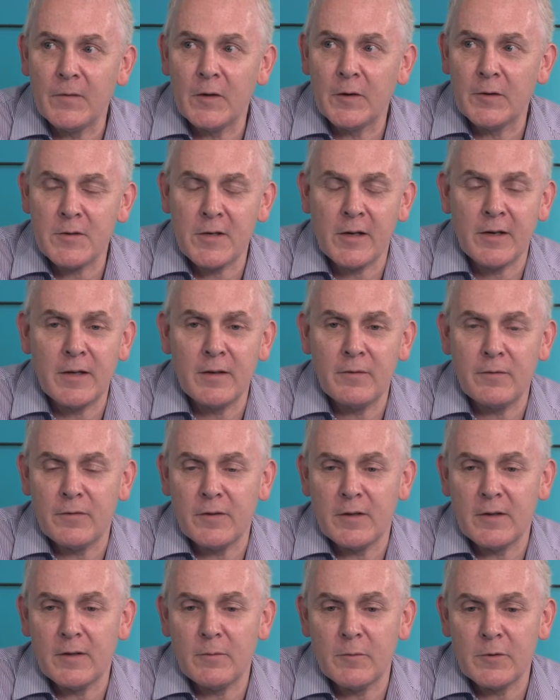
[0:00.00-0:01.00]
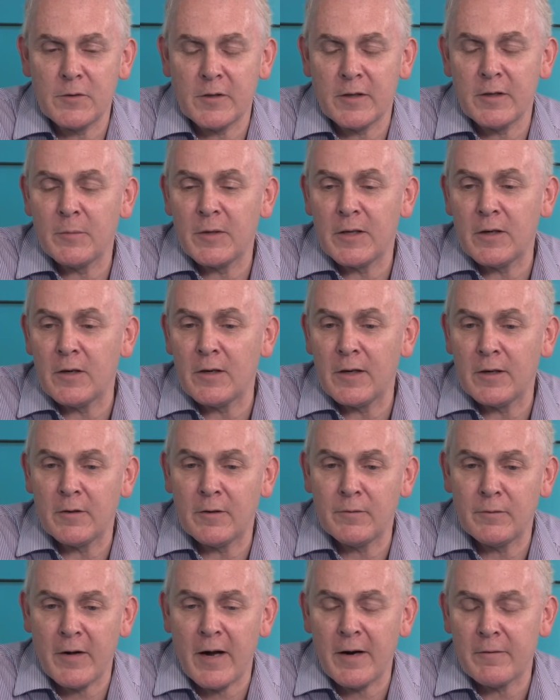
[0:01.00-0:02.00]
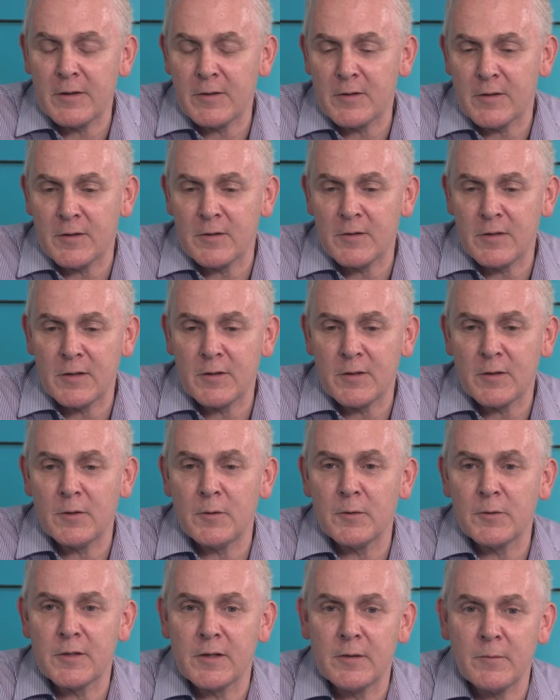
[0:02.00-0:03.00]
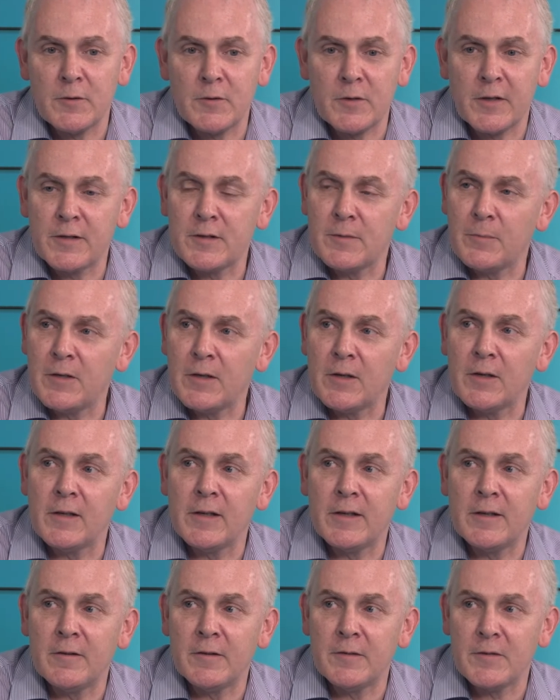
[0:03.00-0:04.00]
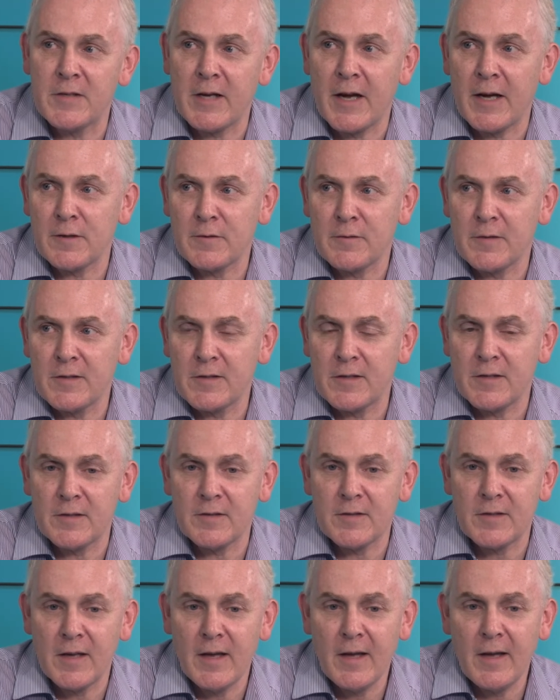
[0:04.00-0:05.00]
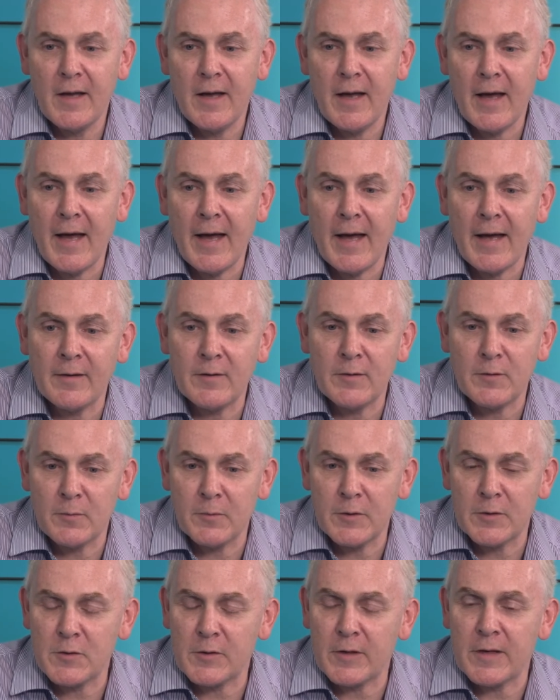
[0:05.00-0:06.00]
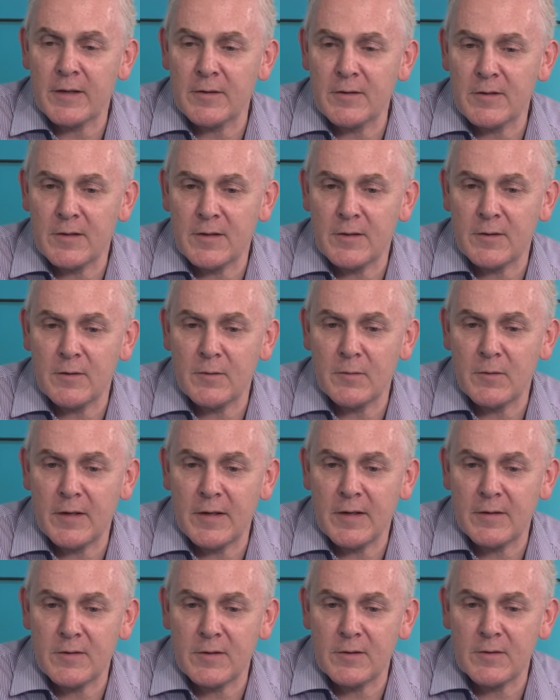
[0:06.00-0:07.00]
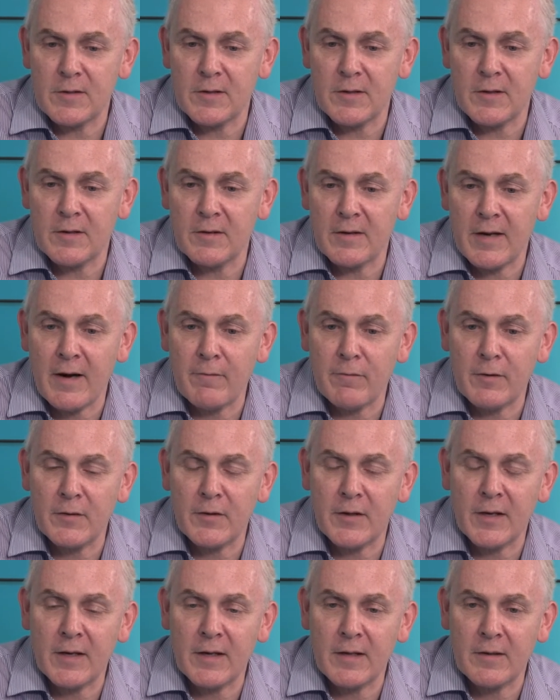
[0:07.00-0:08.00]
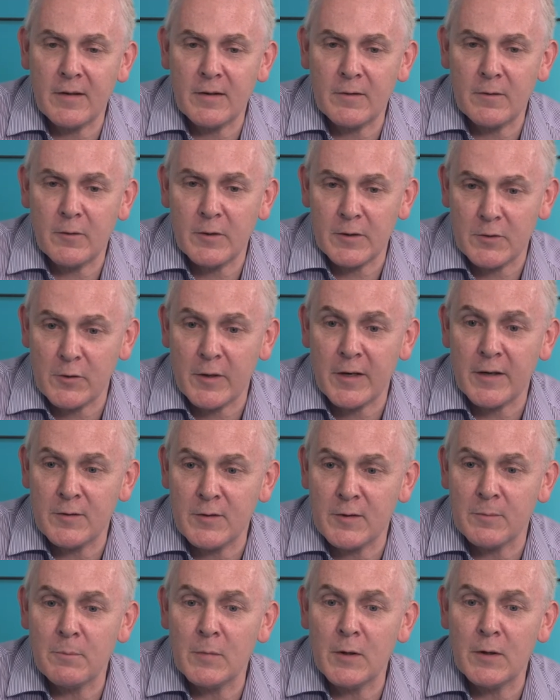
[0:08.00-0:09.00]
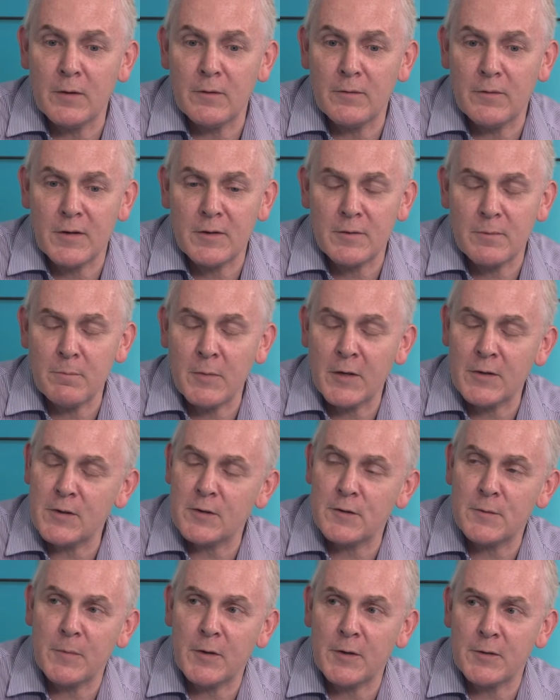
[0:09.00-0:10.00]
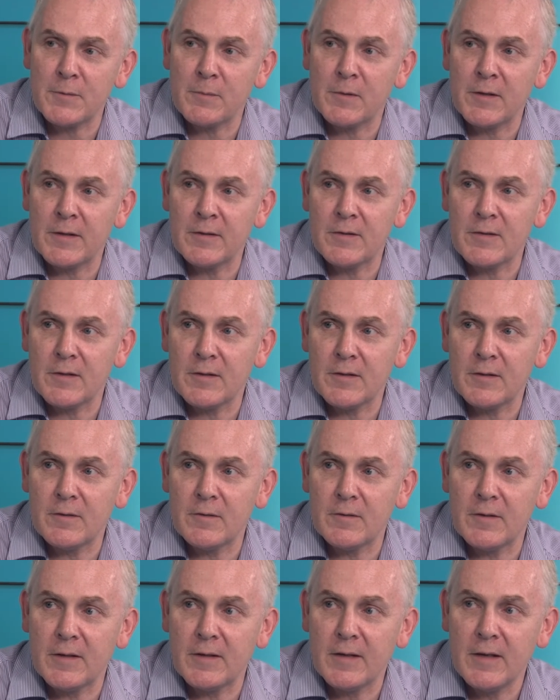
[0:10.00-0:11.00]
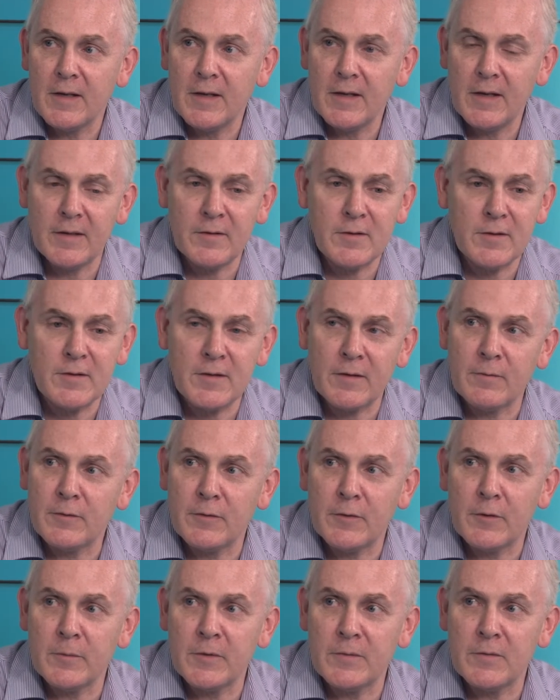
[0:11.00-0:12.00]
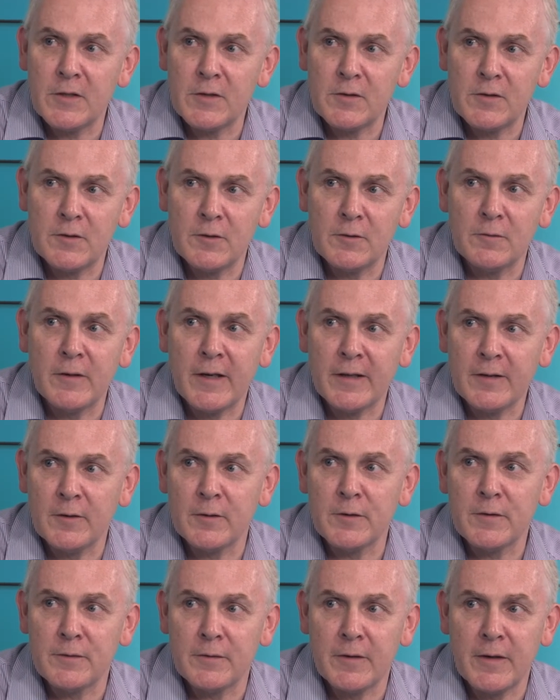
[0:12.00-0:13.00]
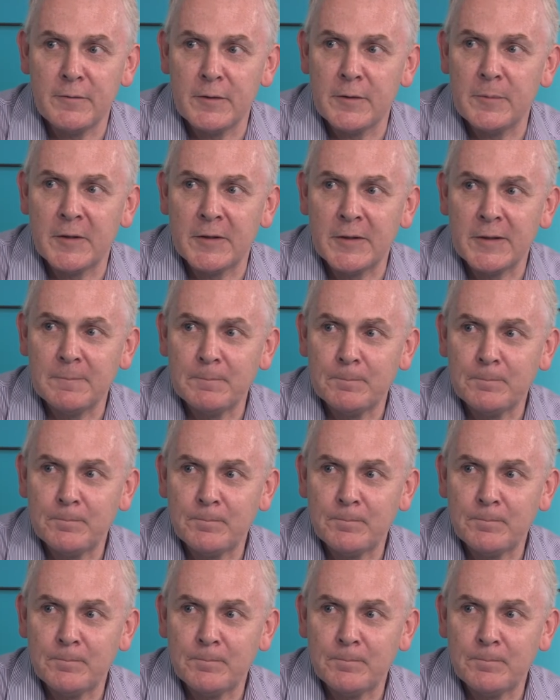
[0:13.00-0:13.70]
Not only we're trying to be earlier on VAT returns each quarter, we're trying to be earlier on tax returns, and we're trying to turn everything in, or trying to move as much as possible into some form of digital records for everybody.